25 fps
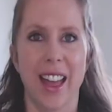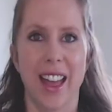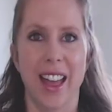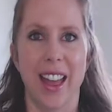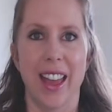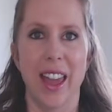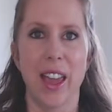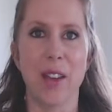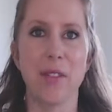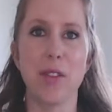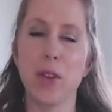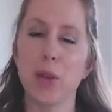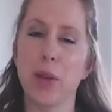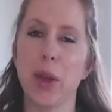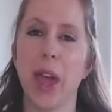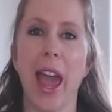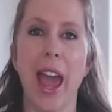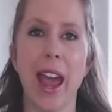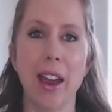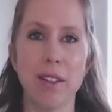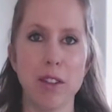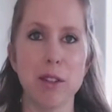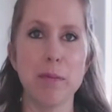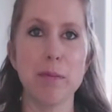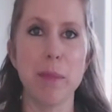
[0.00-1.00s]
If you
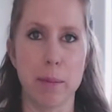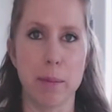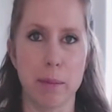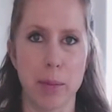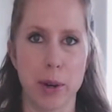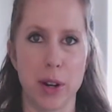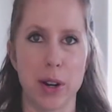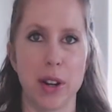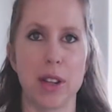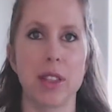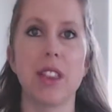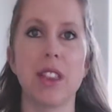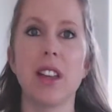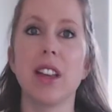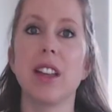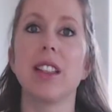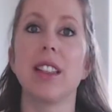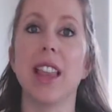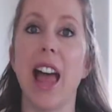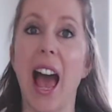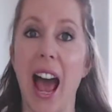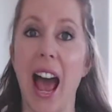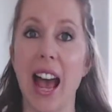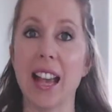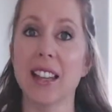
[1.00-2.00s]
can't remember the
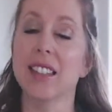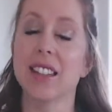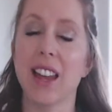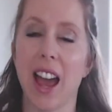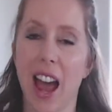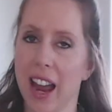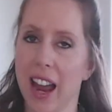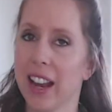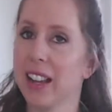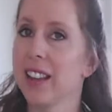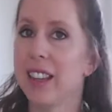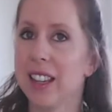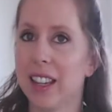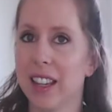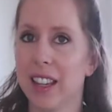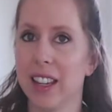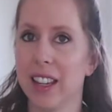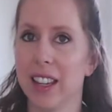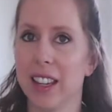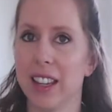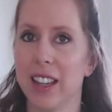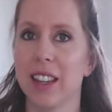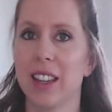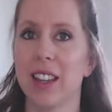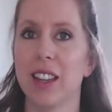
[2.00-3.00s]
last kind
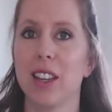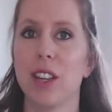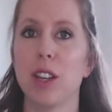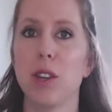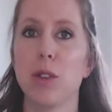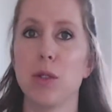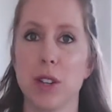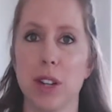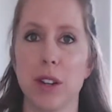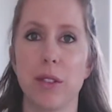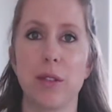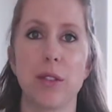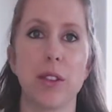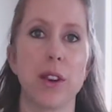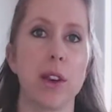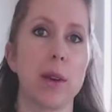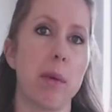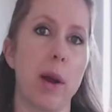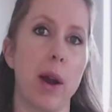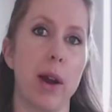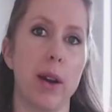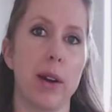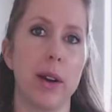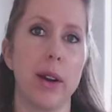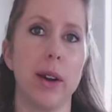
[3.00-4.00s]
thing you did for your
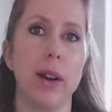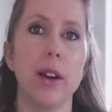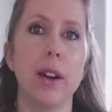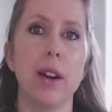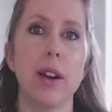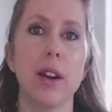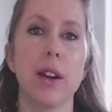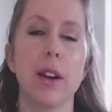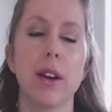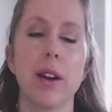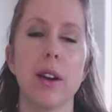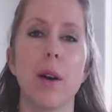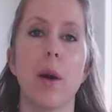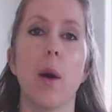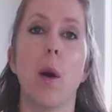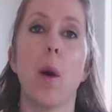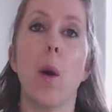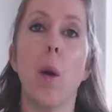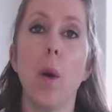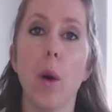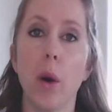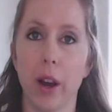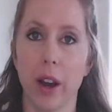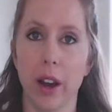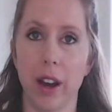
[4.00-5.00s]
partner,
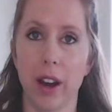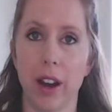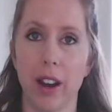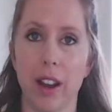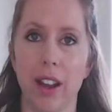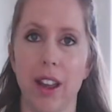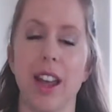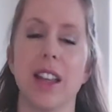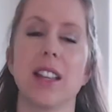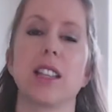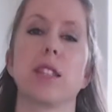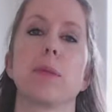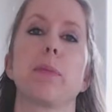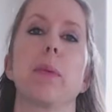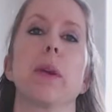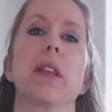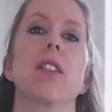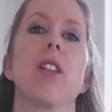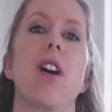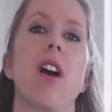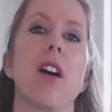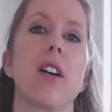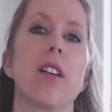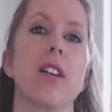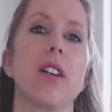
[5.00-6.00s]
or it's been
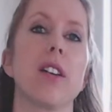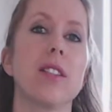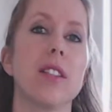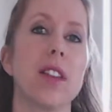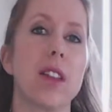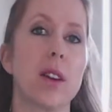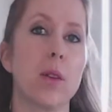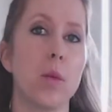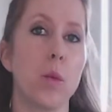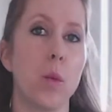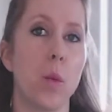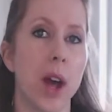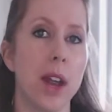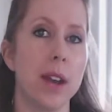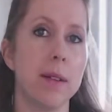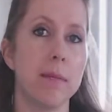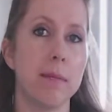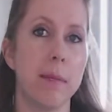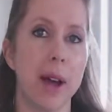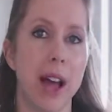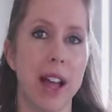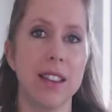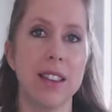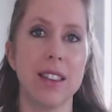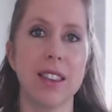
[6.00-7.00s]
longer than 1
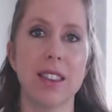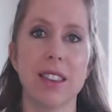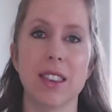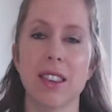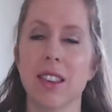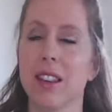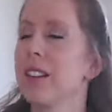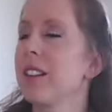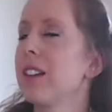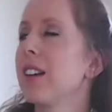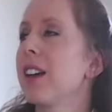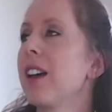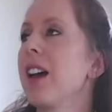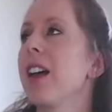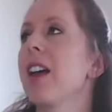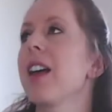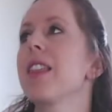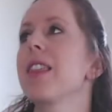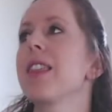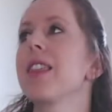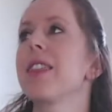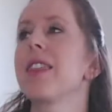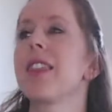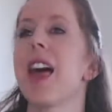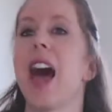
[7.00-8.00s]
month,
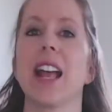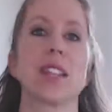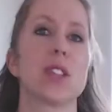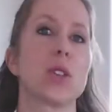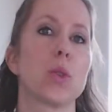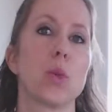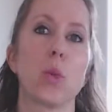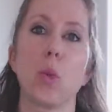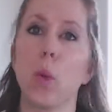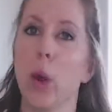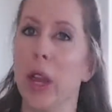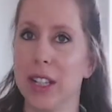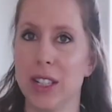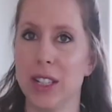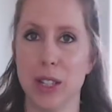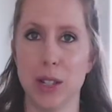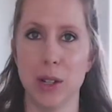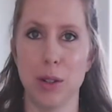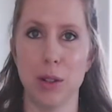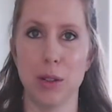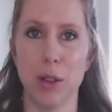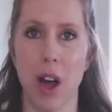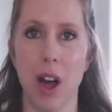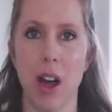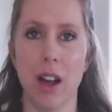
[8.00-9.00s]
that's way too
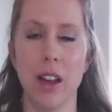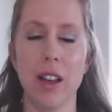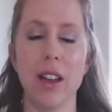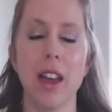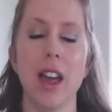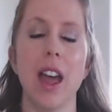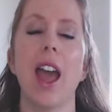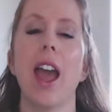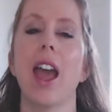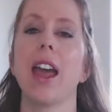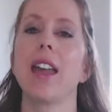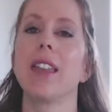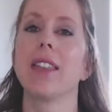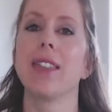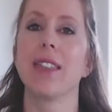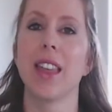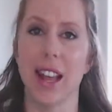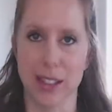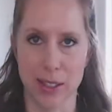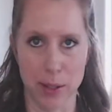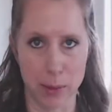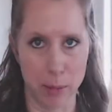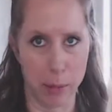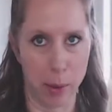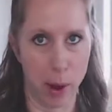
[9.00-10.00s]
long, and
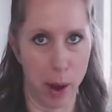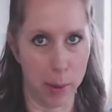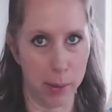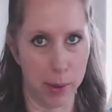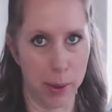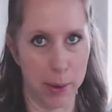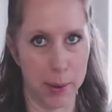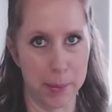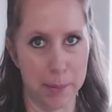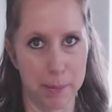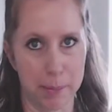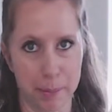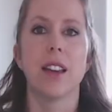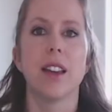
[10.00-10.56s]
that's a problem.